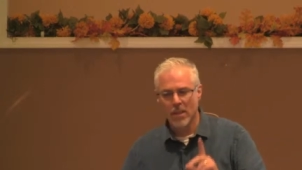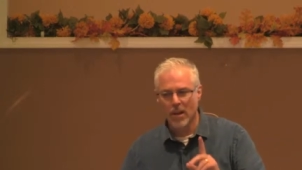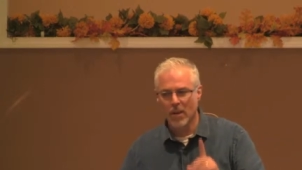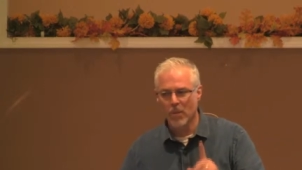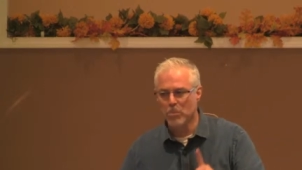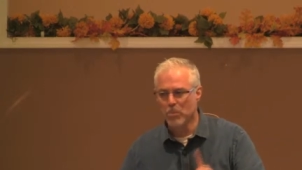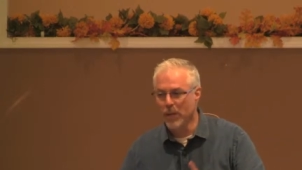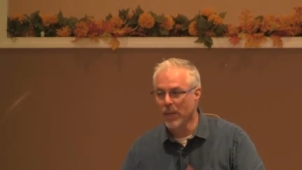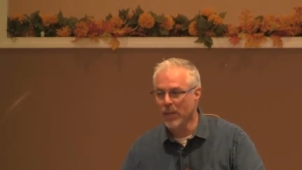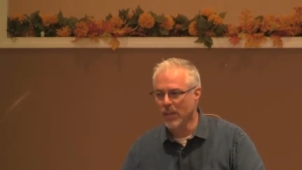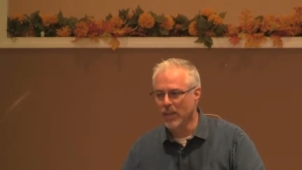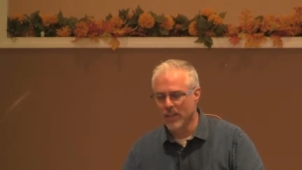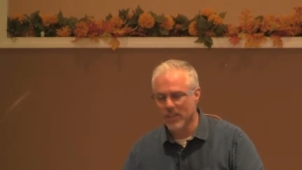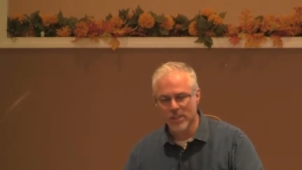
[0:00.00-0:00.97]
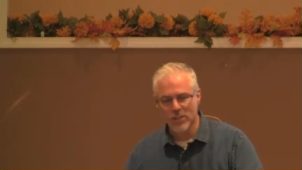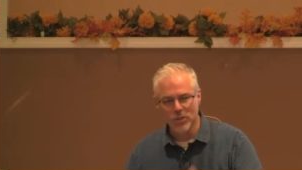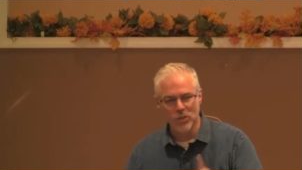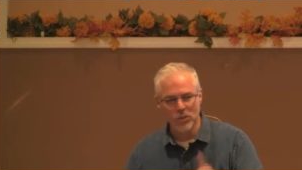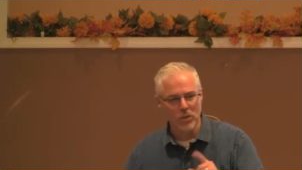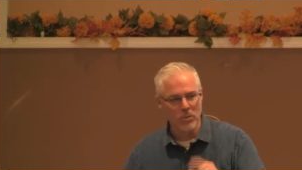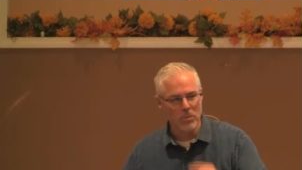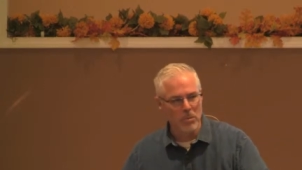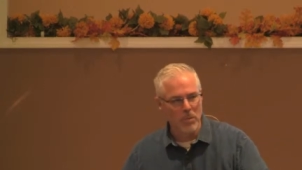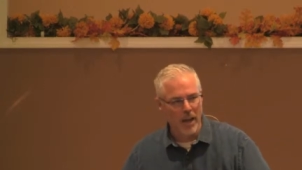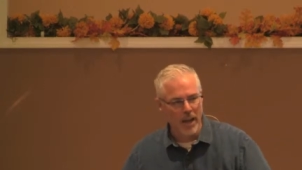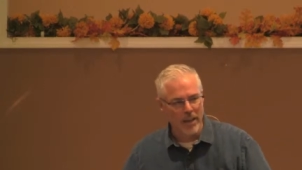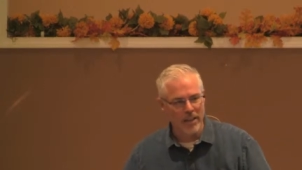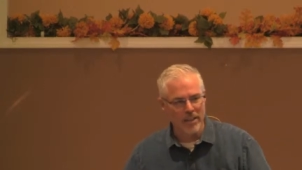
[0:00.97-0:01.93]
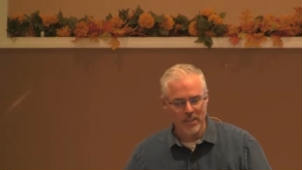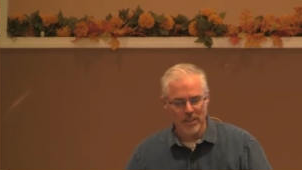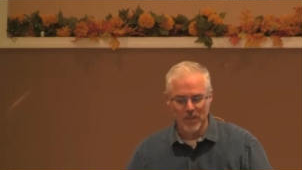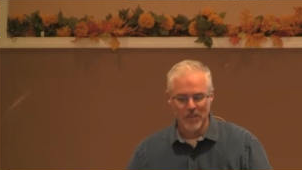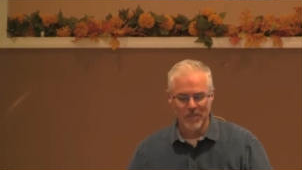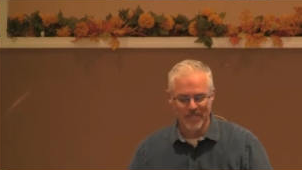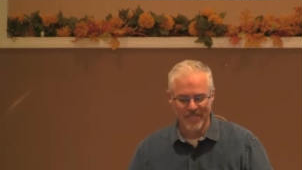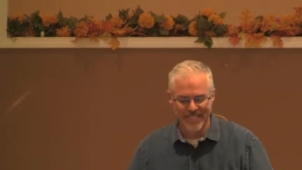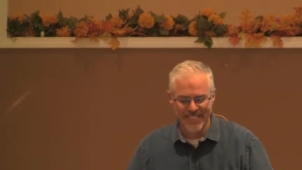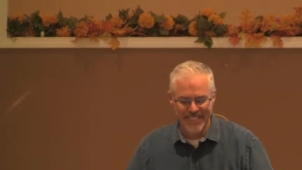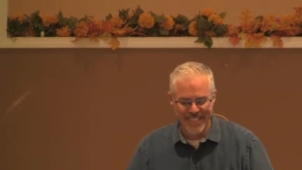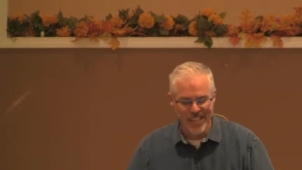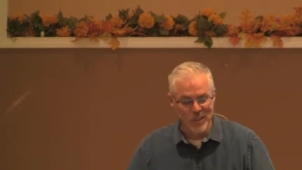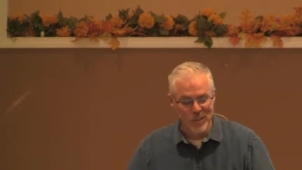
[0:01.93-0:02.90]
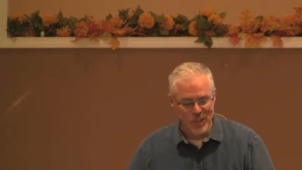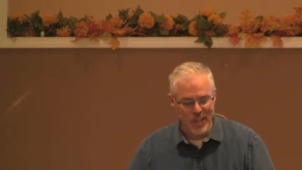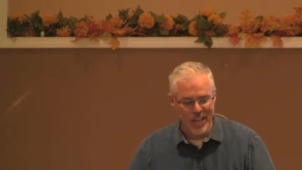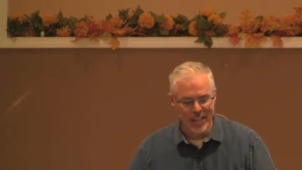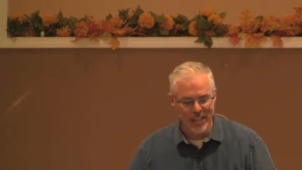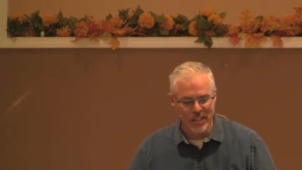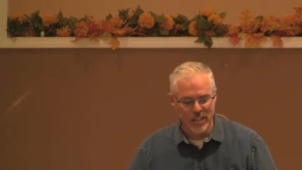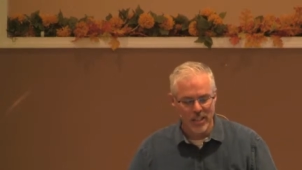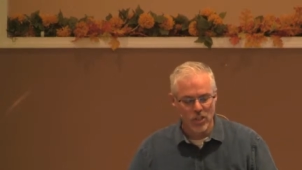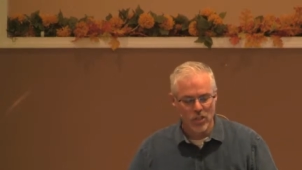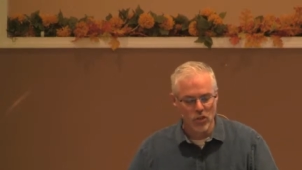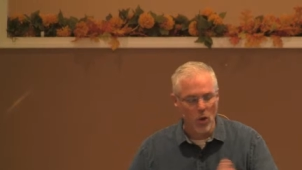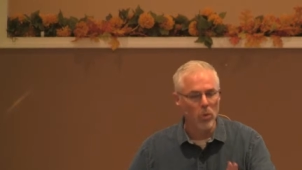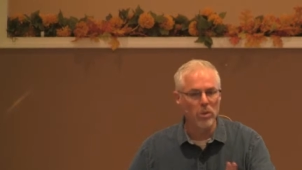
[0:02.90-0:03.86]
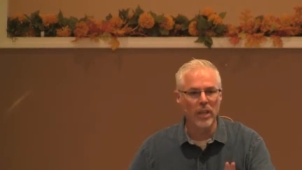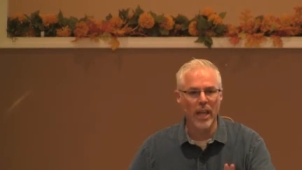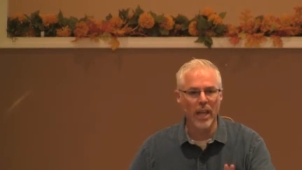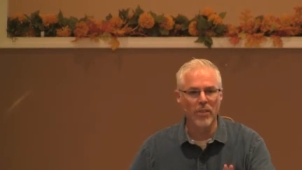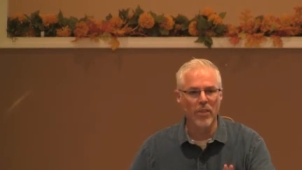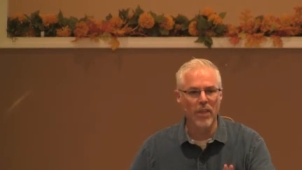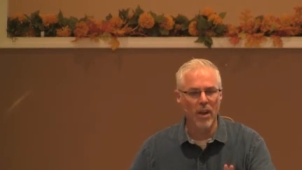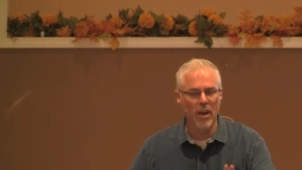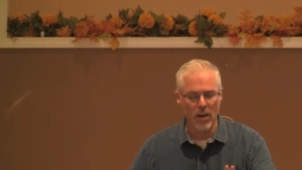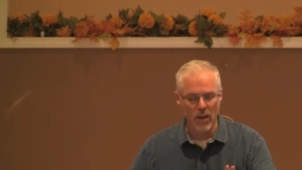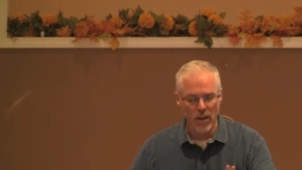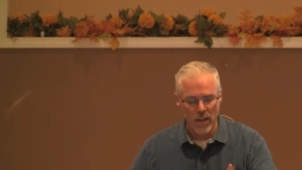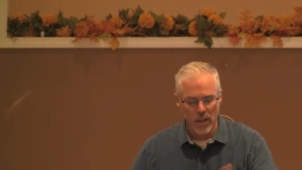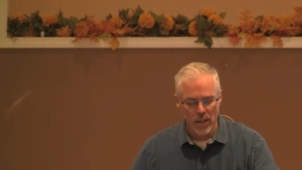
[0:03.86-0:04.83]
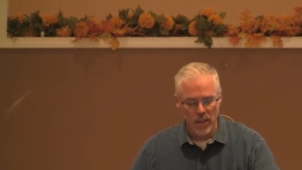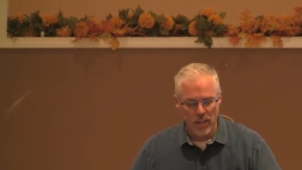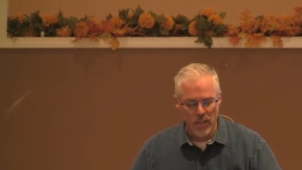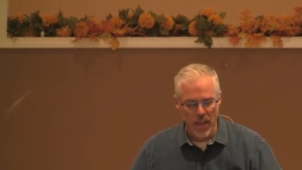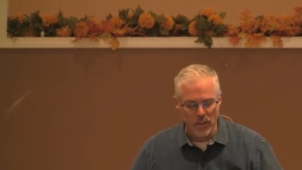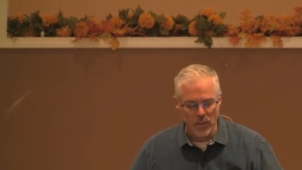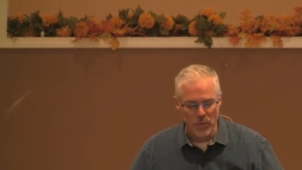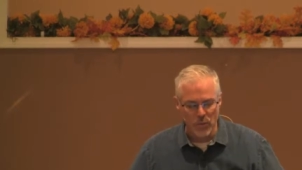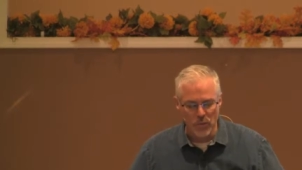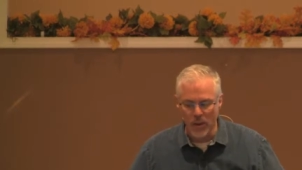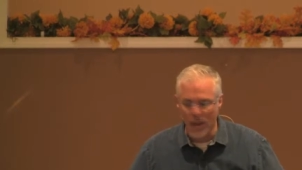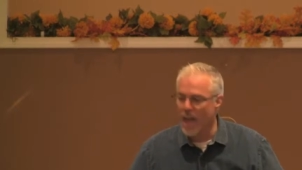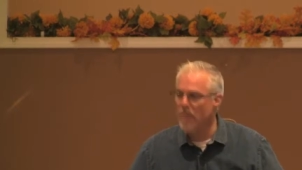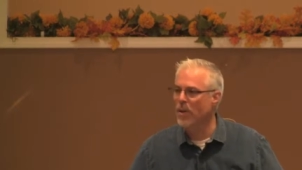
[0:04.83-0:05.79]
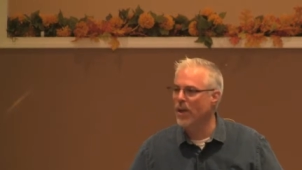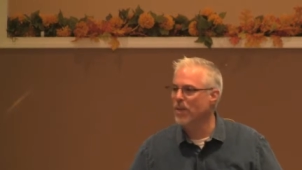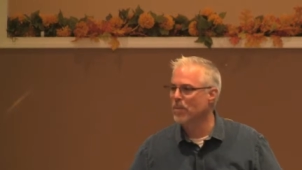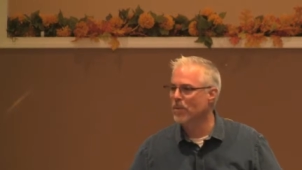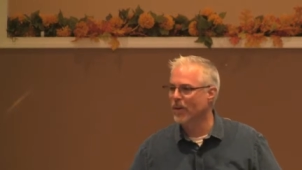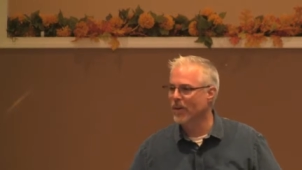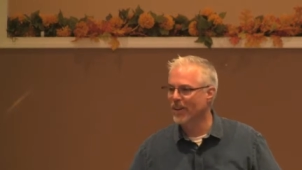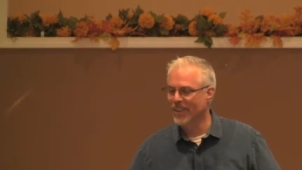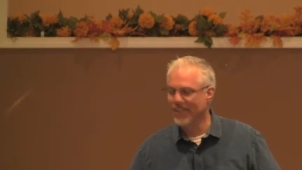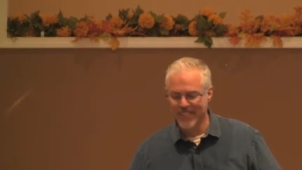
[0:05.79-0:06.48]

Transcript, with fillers: a bee zoomed by and said, Don't land there, that's fly paper.